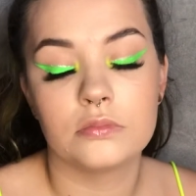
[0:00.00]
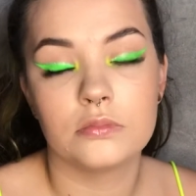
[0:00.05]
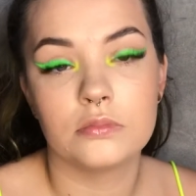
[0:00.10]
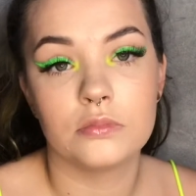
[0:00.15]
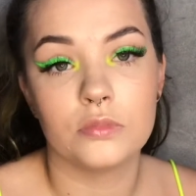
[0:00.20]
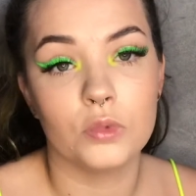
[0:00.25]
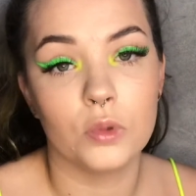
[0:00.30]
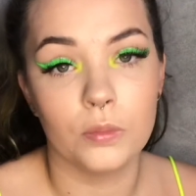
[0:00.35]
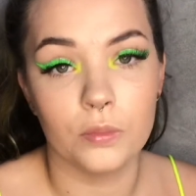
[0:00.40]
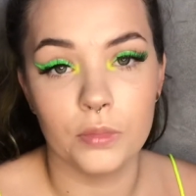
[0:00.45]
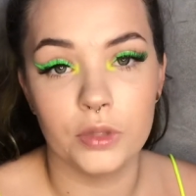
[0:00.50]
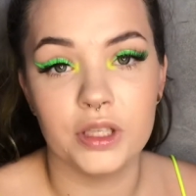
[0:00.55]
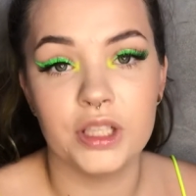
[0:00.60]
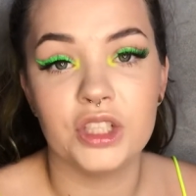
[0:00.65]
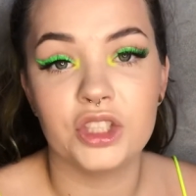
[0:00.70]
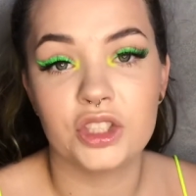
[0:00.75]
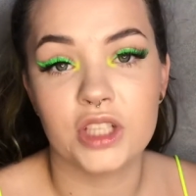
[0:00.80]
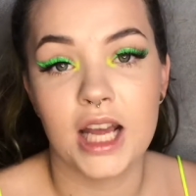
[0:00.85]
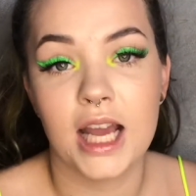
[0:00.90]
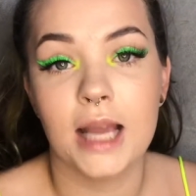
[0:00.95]
number each
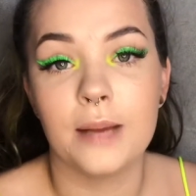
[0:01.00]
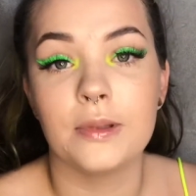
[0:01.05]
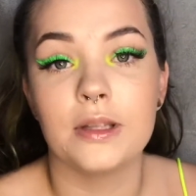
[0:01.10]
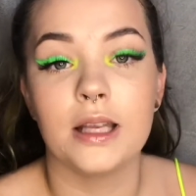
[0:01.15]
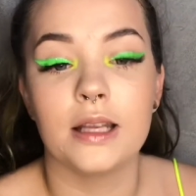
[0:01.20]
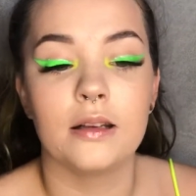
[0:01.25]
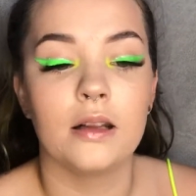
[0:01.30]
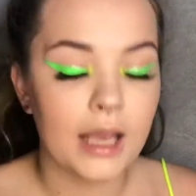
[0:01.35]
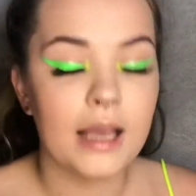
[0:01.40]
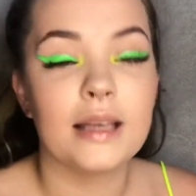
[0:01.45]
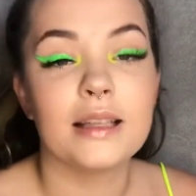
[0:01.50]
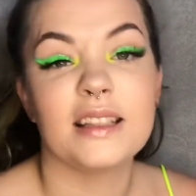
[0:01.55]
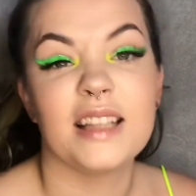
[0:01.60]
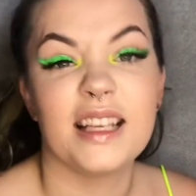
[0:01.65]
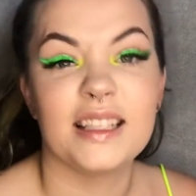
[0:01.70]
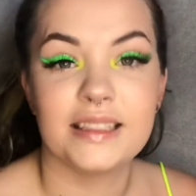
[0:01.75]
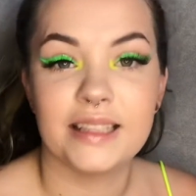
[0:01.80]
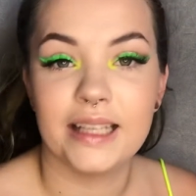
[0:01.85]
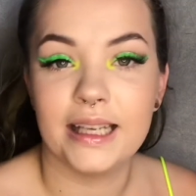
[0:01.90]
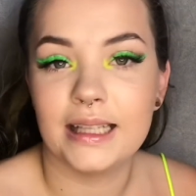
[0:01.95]
time, and then let's
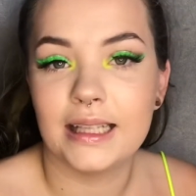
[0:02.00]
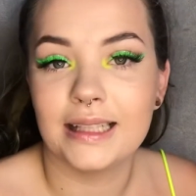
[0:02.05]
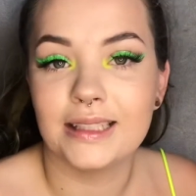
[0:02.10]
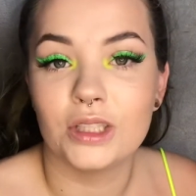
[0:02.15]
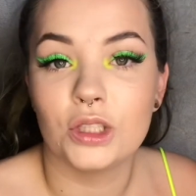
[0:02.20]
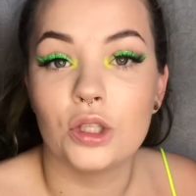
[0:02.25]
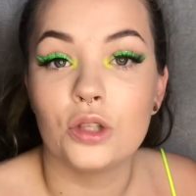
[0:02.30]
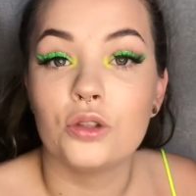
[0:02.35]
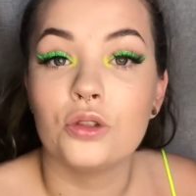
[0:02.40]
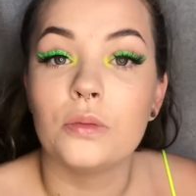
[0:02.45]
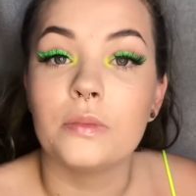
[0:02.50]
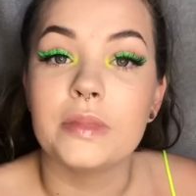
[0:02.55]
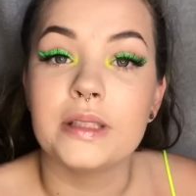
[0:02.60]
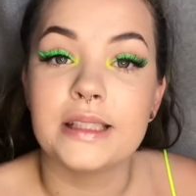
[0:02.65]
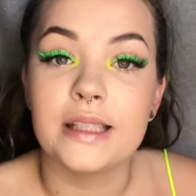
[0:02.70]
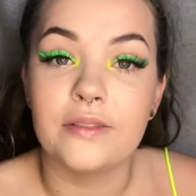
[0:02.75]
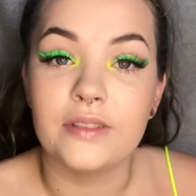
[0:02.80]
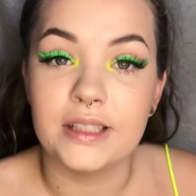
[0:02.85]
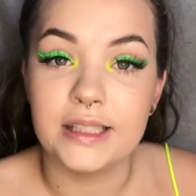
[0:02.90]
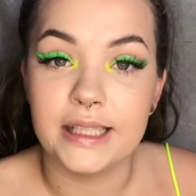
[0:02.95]
say it landed on number
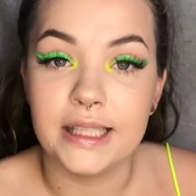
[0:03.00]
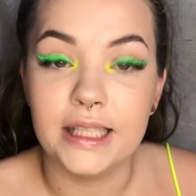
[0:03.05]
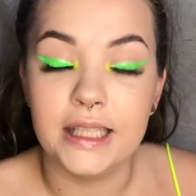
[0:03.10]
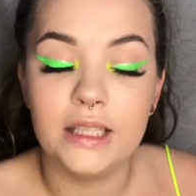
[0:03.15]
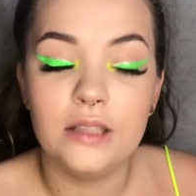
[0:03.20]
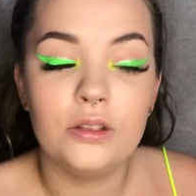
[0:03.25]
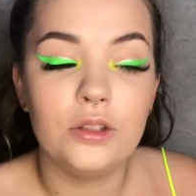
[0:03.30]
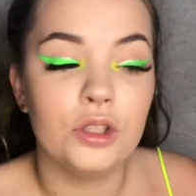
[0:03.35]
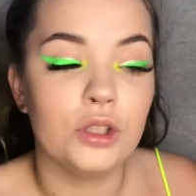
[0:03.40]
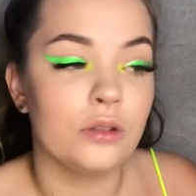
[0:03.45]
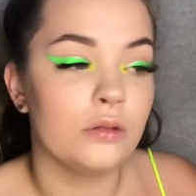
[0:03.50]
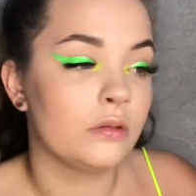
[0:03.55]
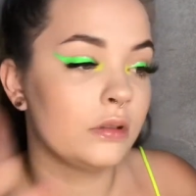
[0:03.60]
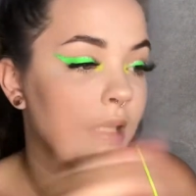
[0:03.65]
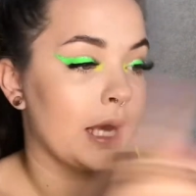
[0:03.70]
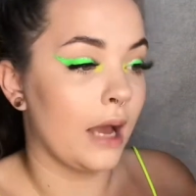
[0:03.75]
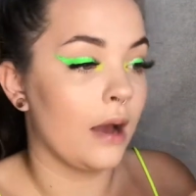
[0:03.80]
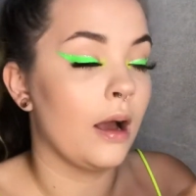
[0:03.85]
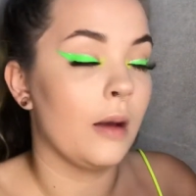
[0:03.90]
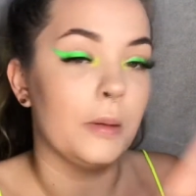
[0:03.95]
17, you'd
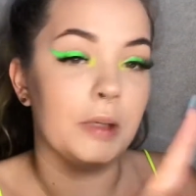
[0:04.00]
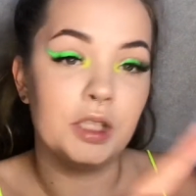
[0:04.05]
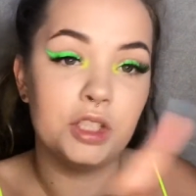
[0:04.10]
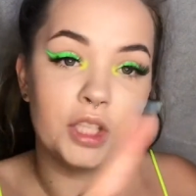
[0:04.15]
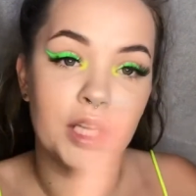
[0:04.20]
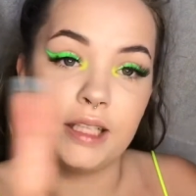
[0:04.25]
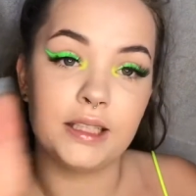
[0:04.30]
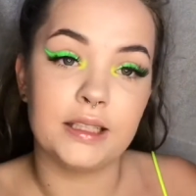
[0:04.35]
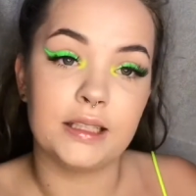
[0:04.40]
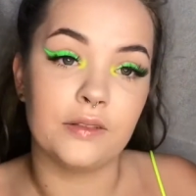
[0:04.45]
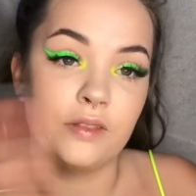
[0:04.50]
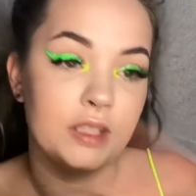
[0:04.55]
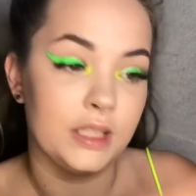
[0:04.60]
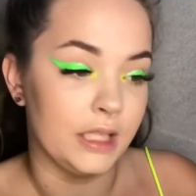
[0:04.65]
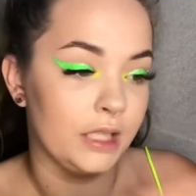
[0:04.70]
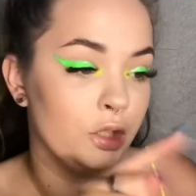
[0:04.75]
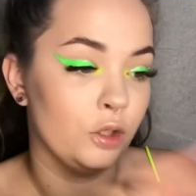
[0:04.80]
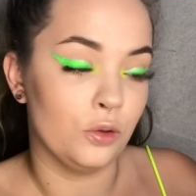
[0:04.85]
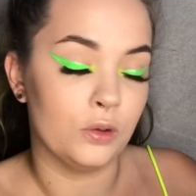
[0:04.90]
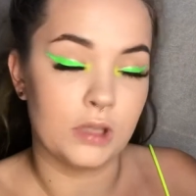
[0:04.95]
count how many shades 17,
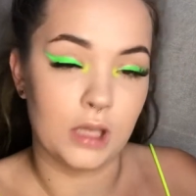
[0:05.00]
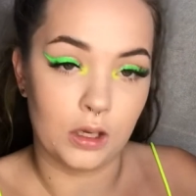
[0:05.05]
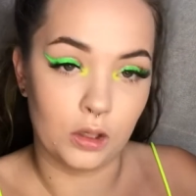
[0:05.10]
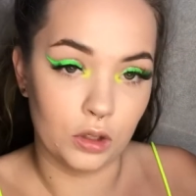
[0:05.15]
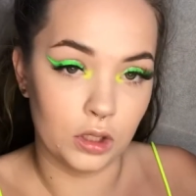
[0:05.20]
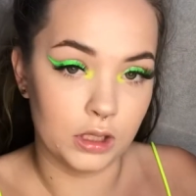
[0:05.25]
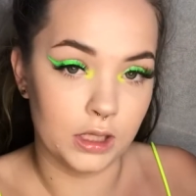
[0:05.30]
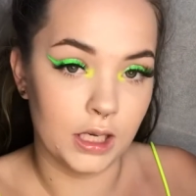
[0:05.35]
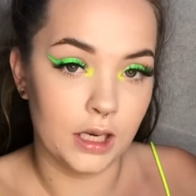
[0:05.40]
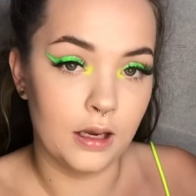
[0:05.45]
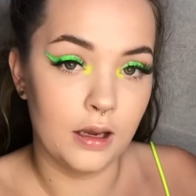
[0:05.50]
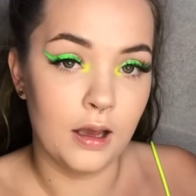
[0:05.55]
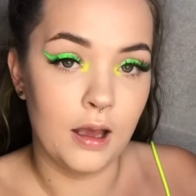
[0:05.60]
use that colour,